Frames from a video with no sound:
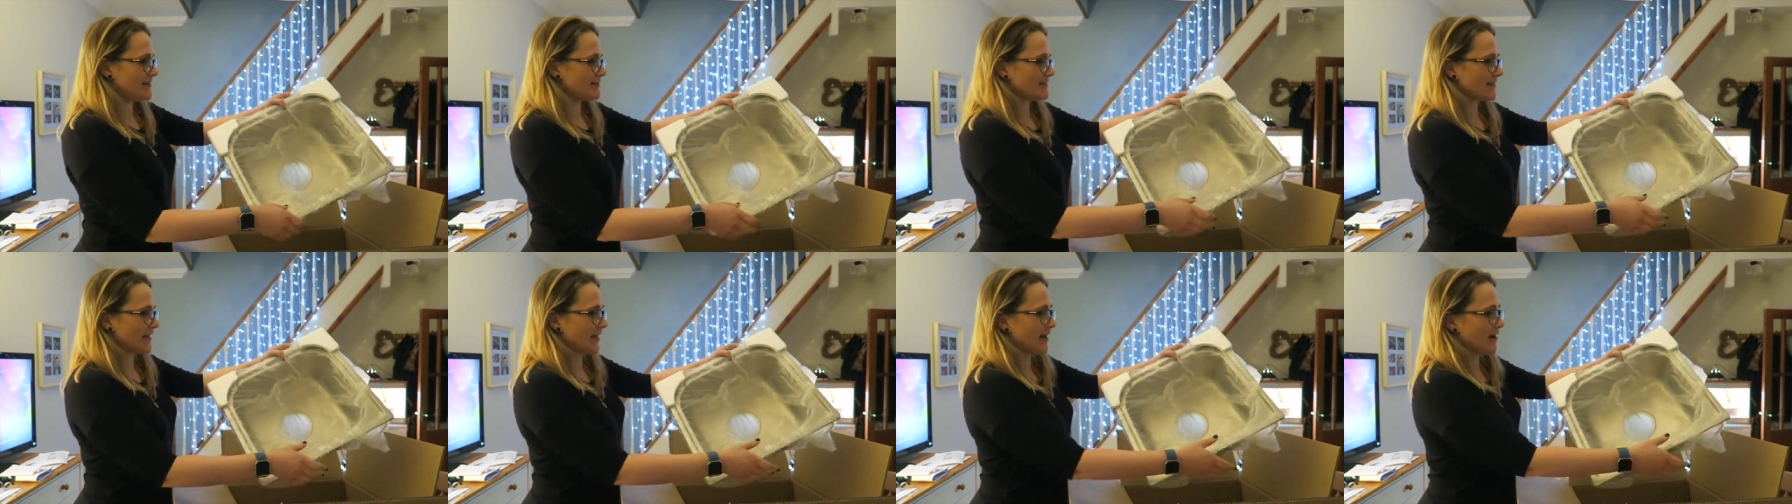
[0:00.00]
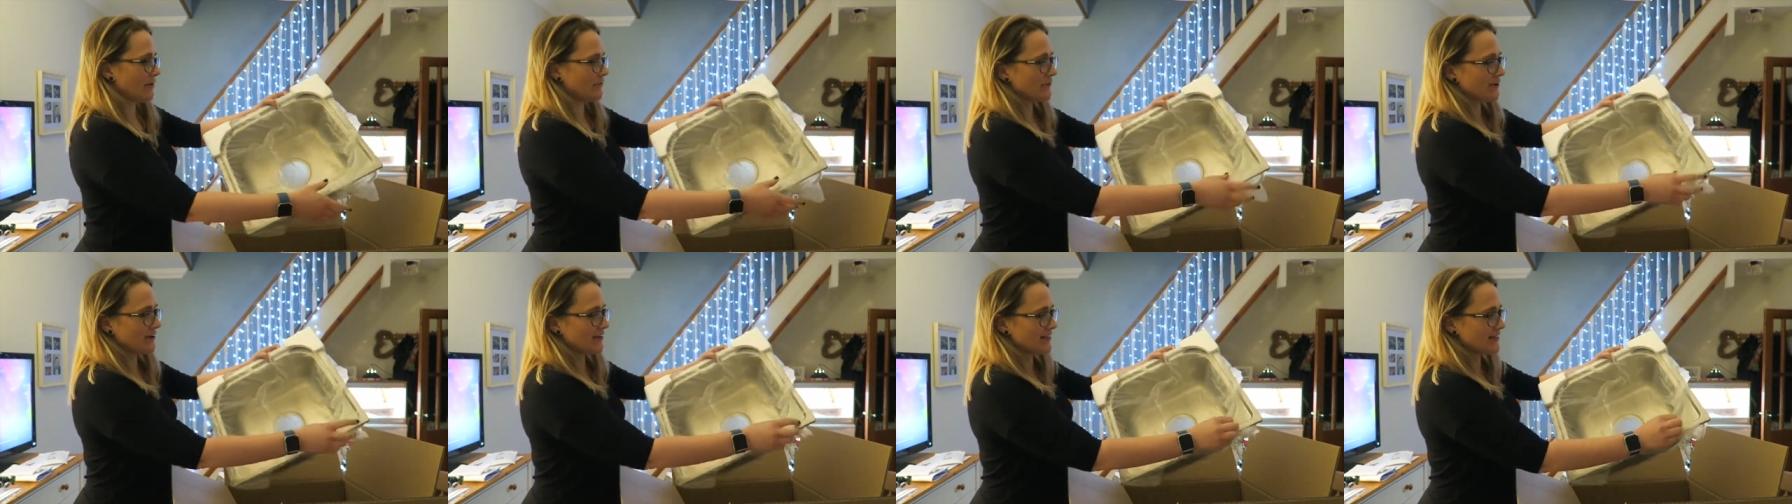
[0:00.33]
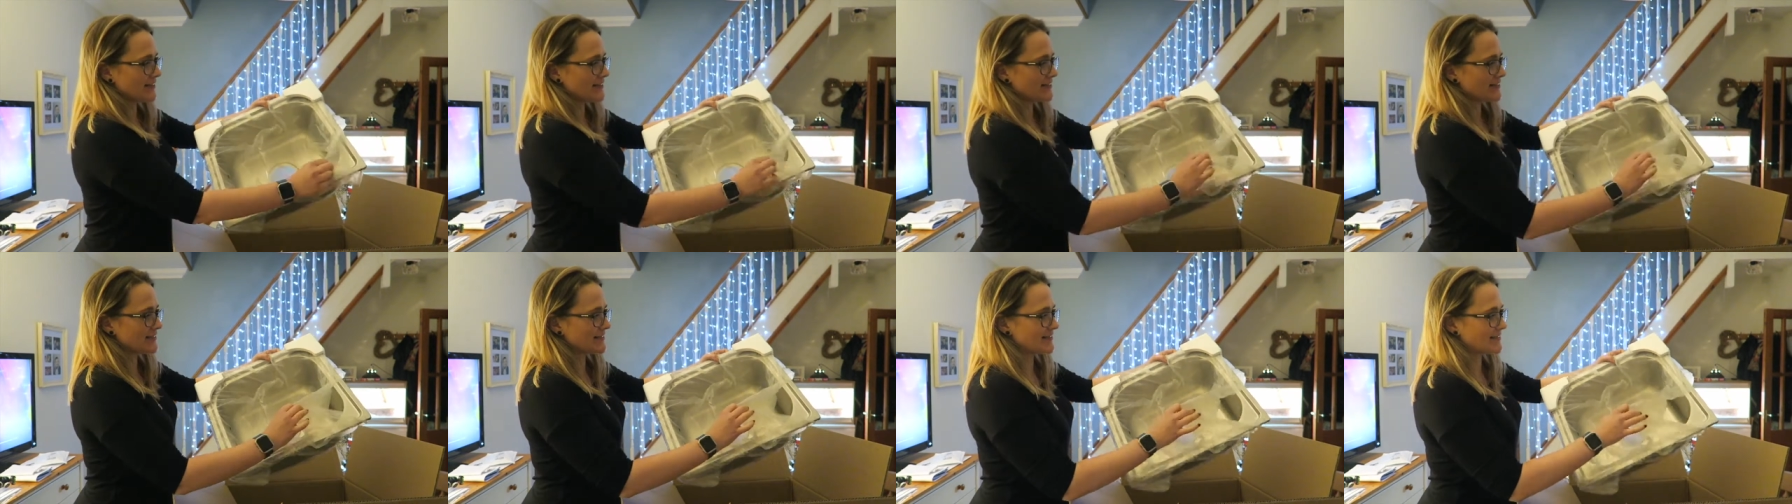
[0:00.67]
is
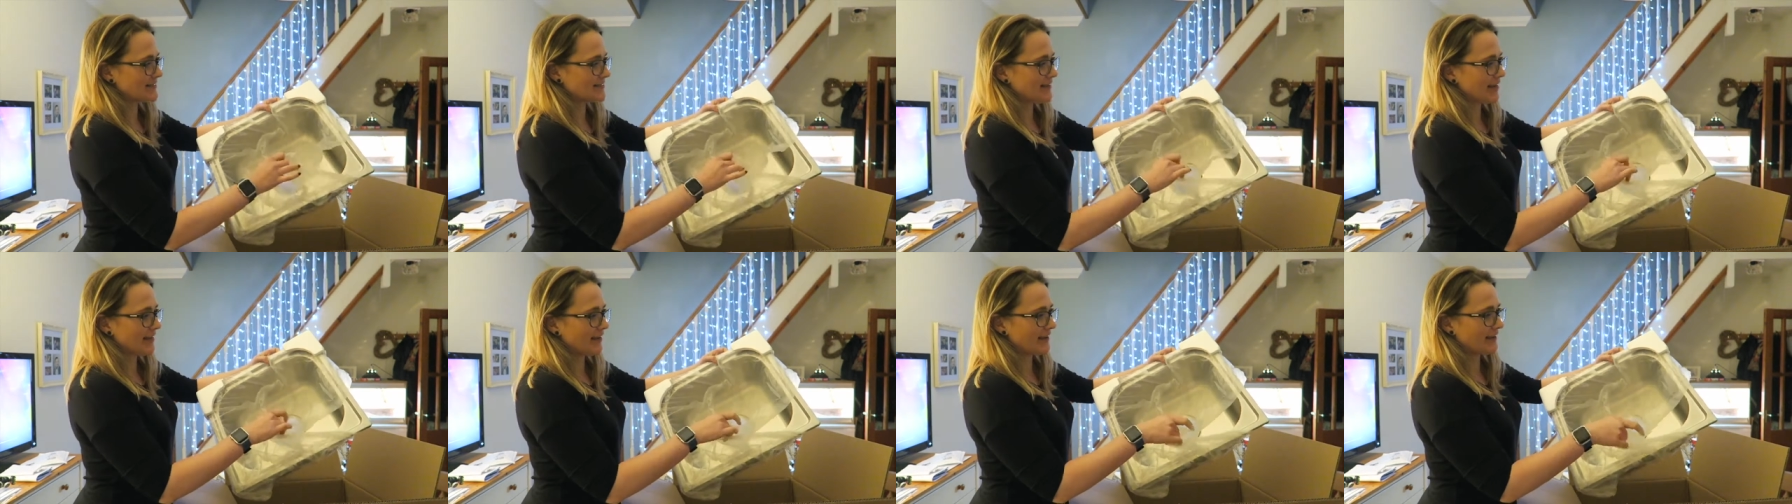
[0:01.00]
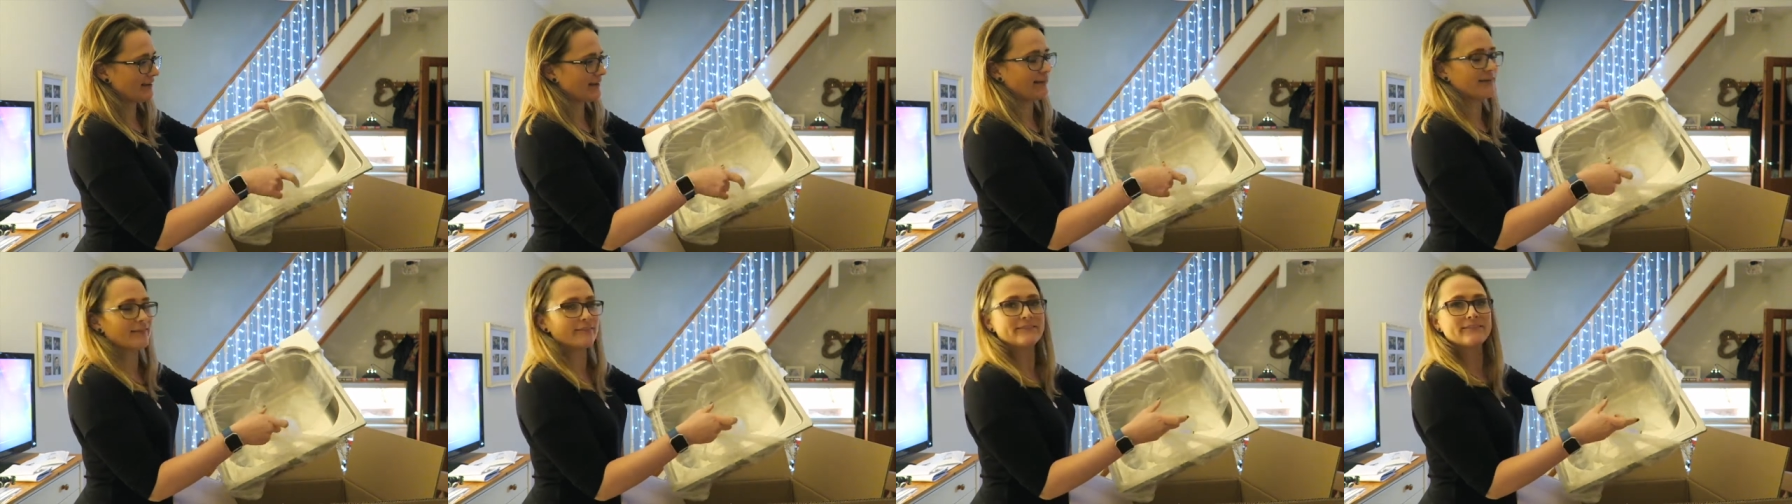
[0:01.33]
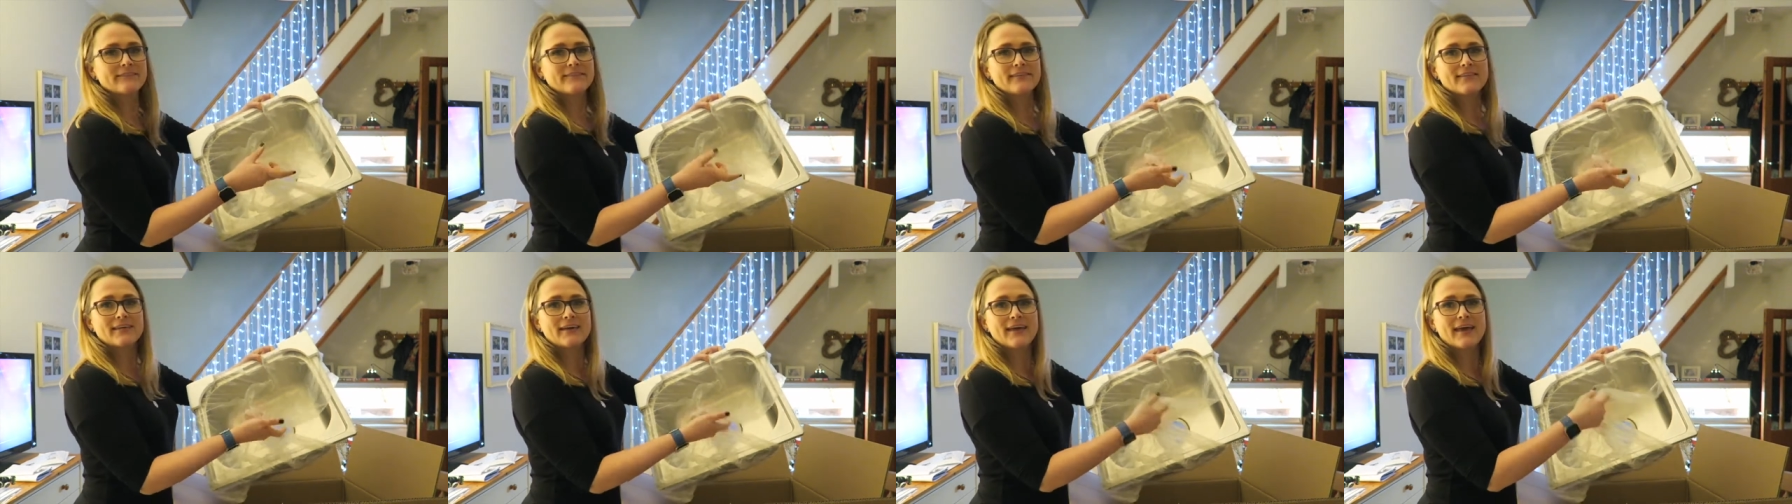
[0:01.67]
our sink
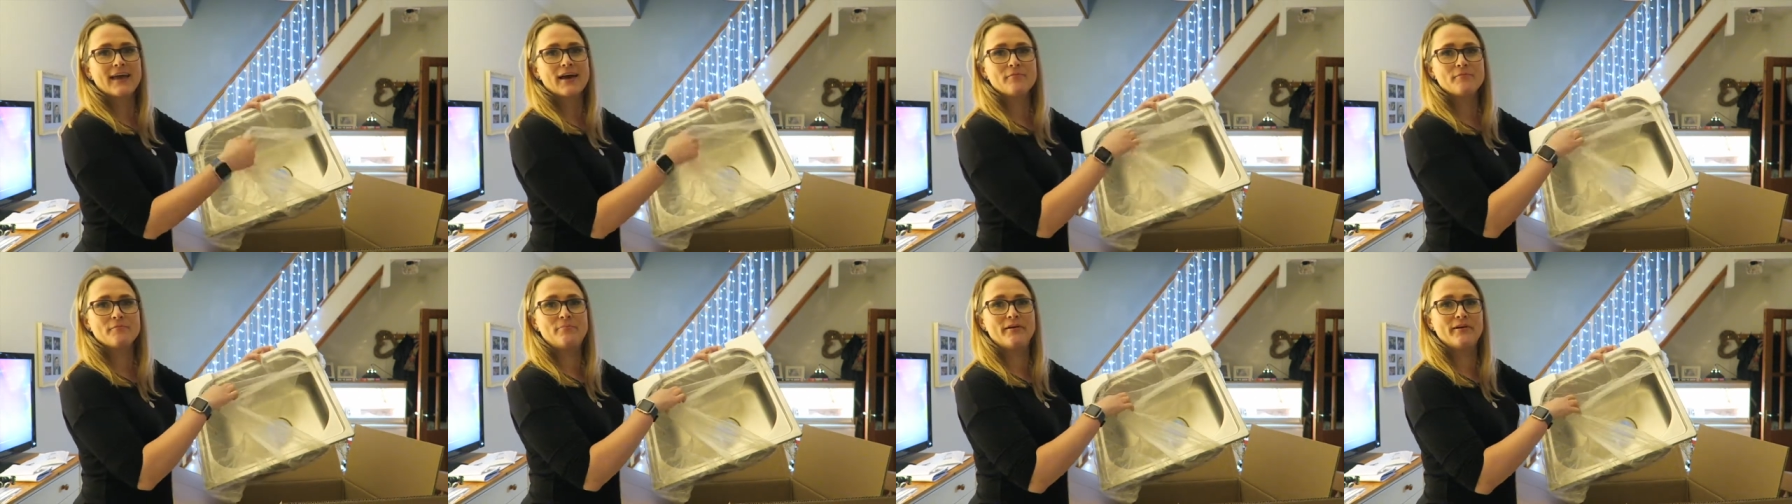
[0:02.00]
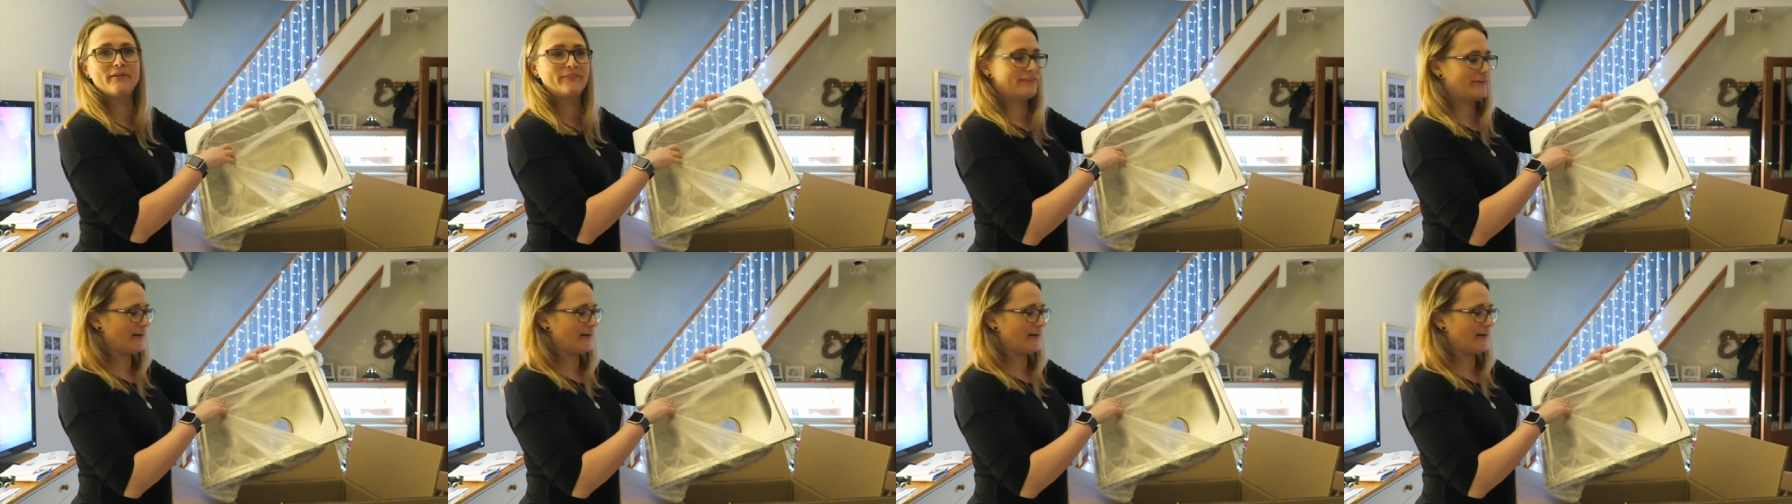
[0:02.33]
for the camper